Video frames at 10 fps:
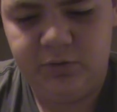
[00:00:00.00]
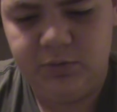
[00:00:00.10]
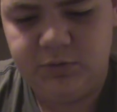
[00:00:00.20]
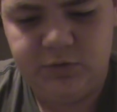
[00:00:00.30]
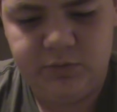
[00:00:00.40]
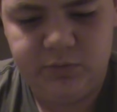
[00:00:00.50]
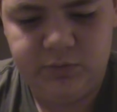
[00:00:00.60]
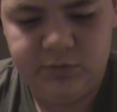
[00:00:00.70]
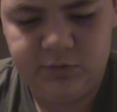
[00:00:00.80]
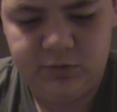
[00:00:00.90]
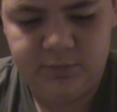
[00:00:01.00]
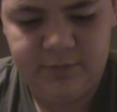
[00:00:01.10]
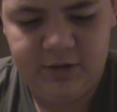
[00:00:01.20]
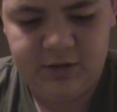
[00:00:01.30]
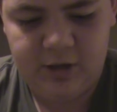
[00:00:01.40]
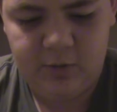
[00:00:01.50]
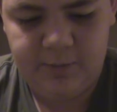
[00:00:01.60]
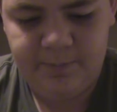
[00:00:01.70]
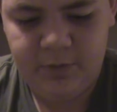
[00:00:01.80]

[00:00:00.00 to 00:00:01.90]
to it to make it that way.